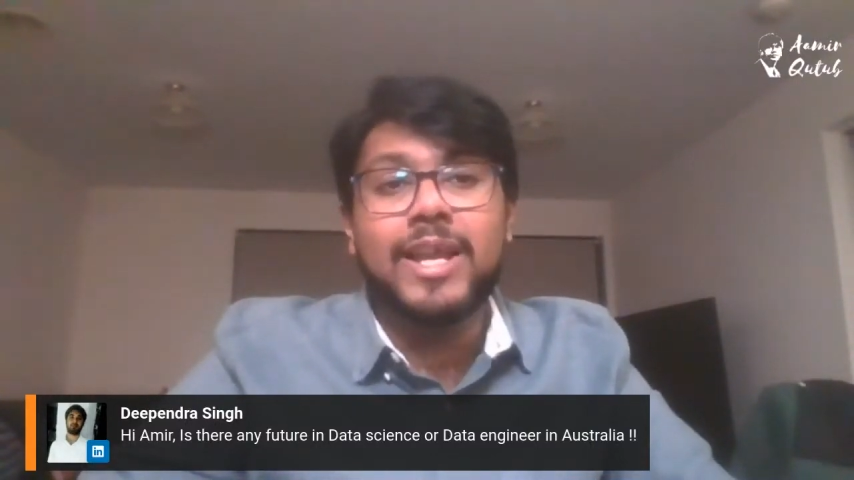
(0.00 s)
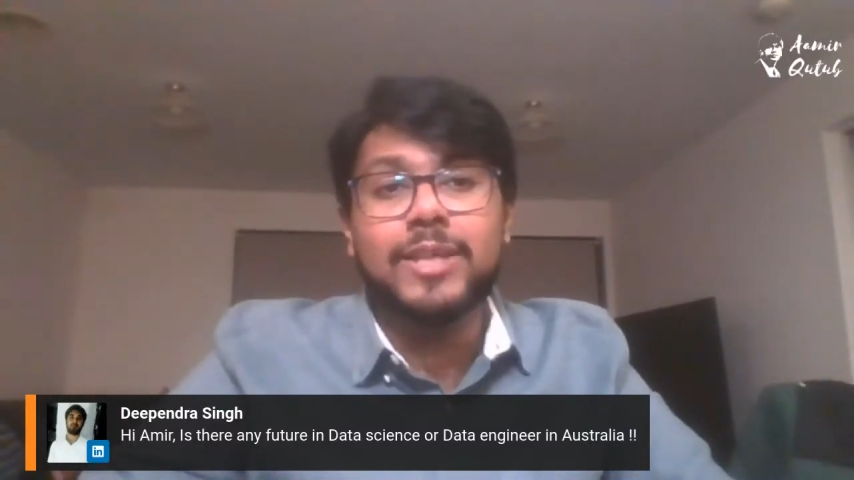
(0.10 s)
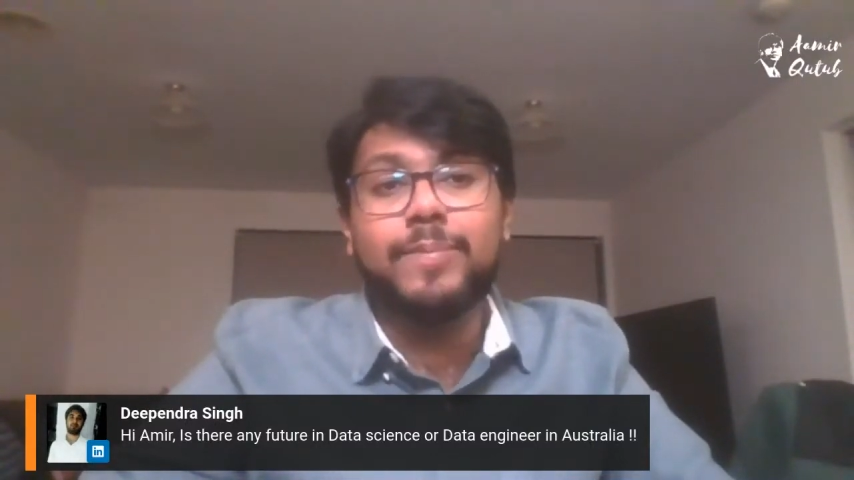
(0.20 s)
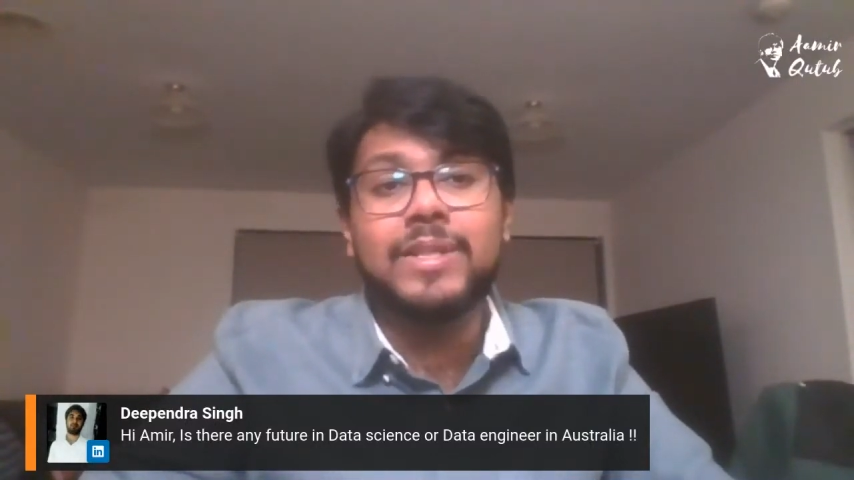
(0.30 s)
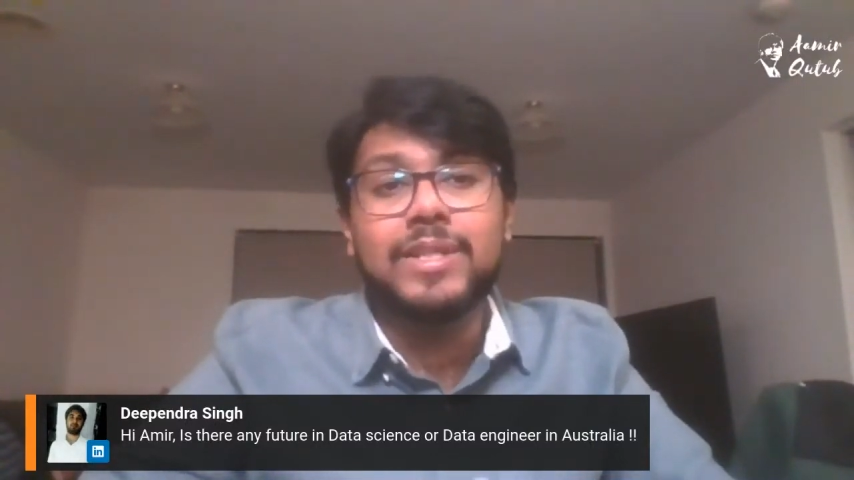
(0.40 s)

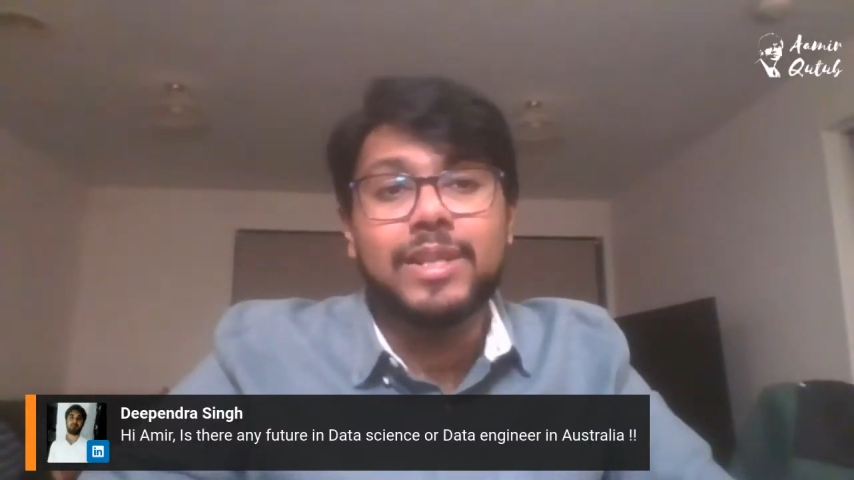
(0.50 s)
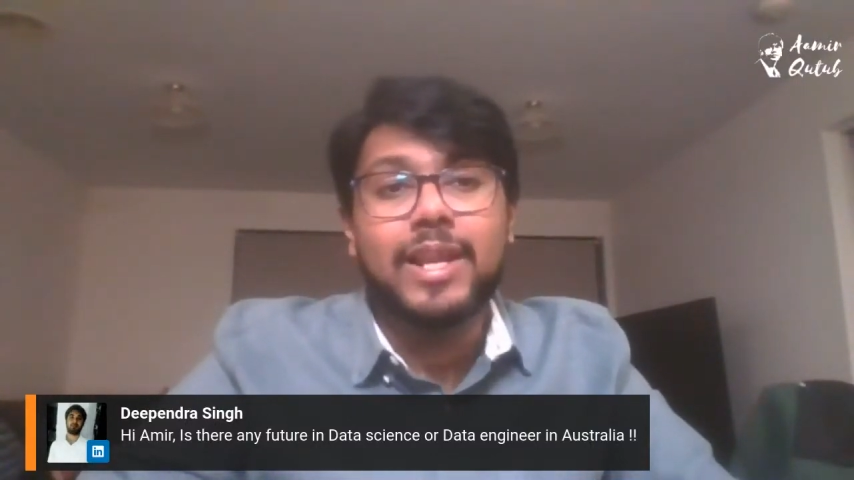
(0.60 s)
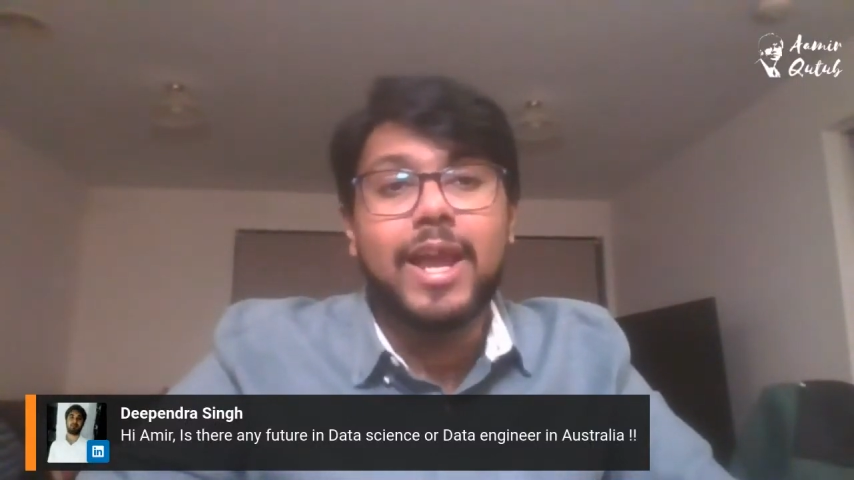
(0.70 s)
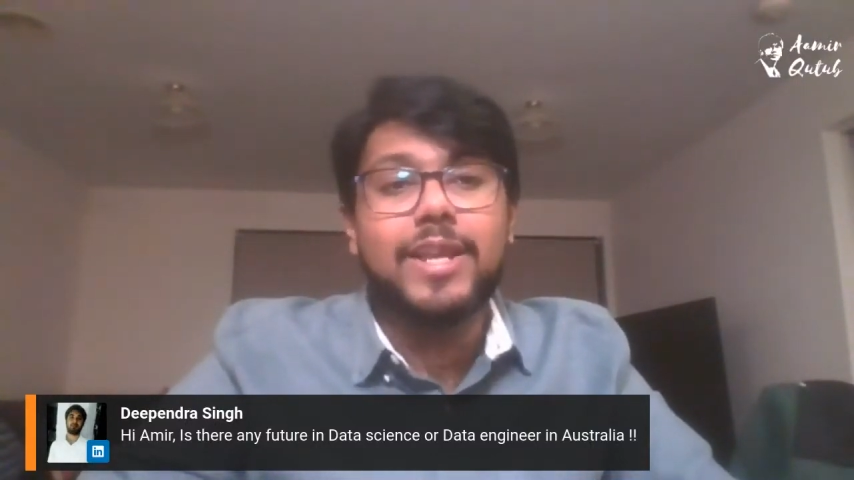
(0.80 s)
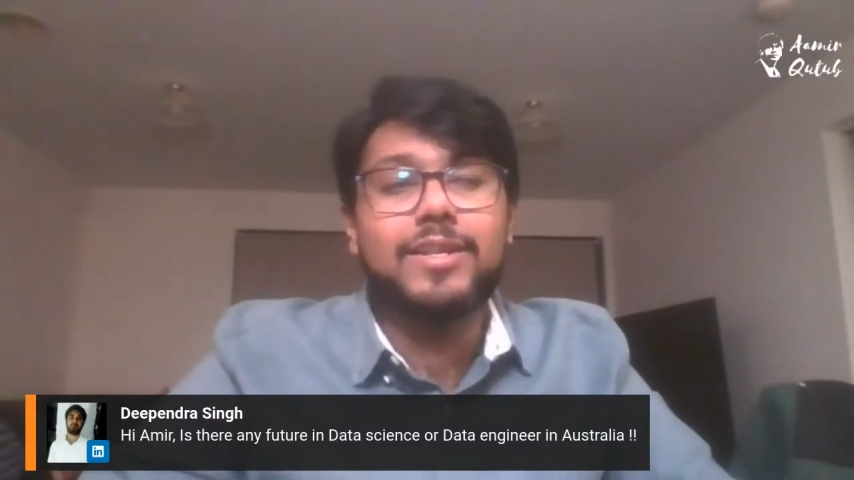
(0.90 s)
has been
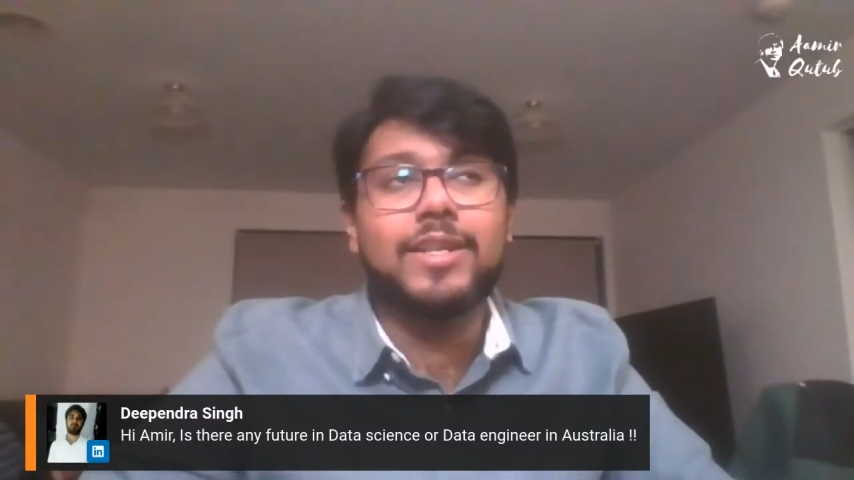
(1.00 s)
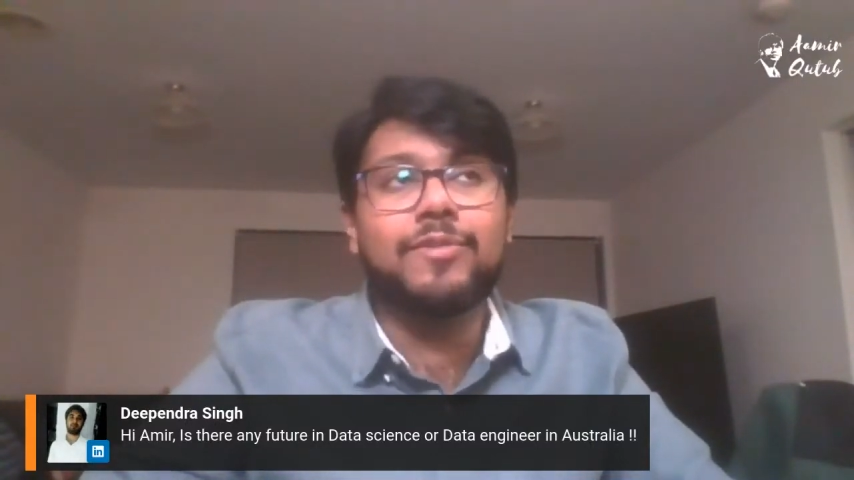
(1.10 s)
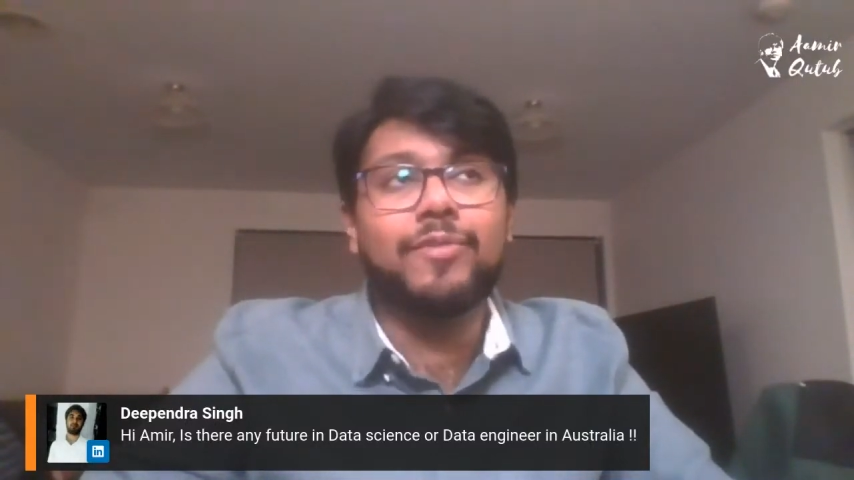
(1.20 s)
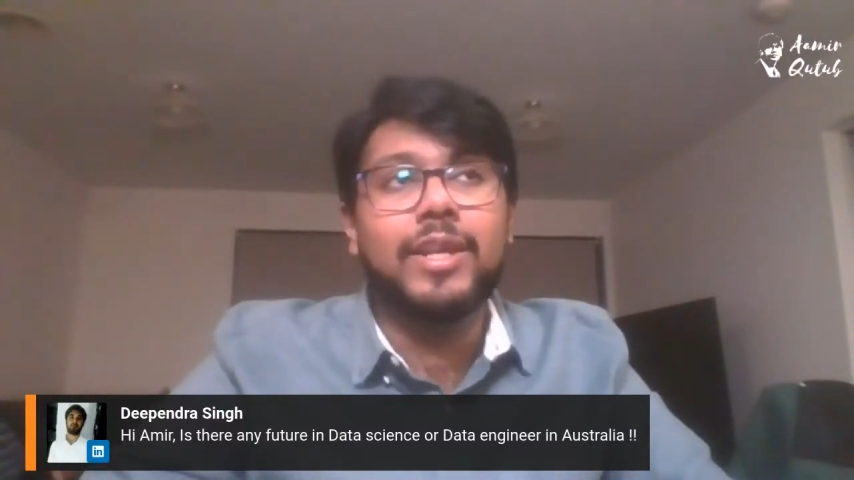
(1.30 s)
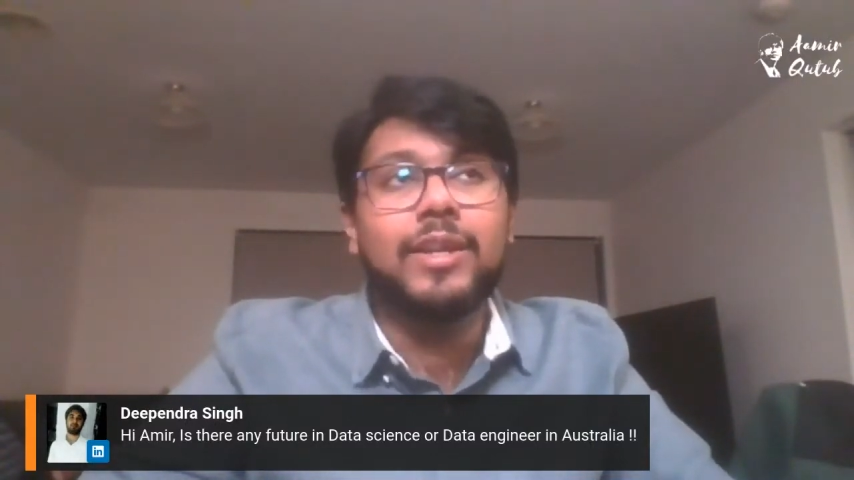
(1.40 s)
slashed. It's
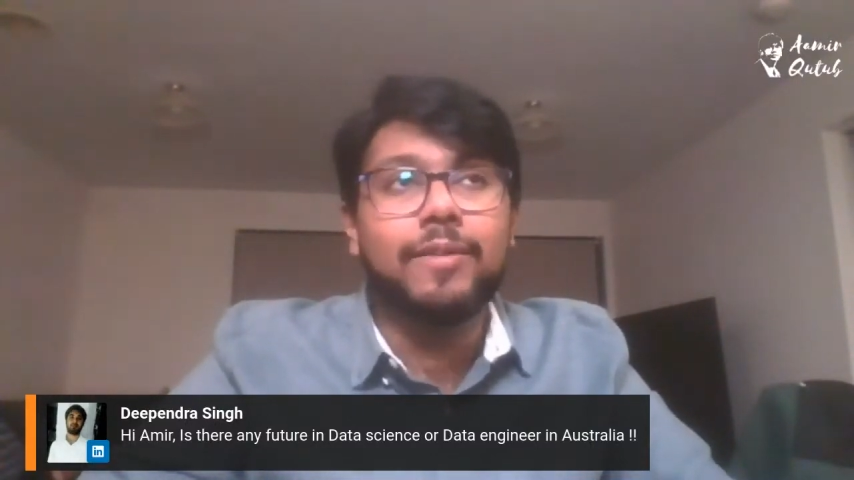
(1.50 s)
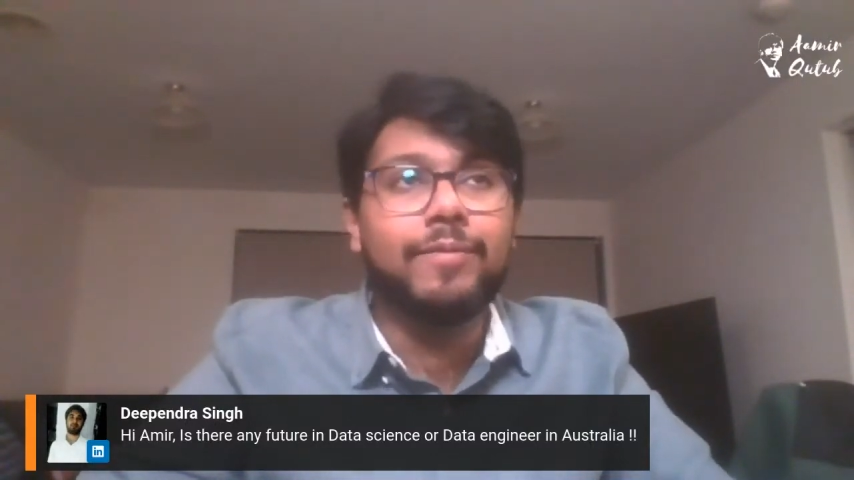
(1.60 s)
very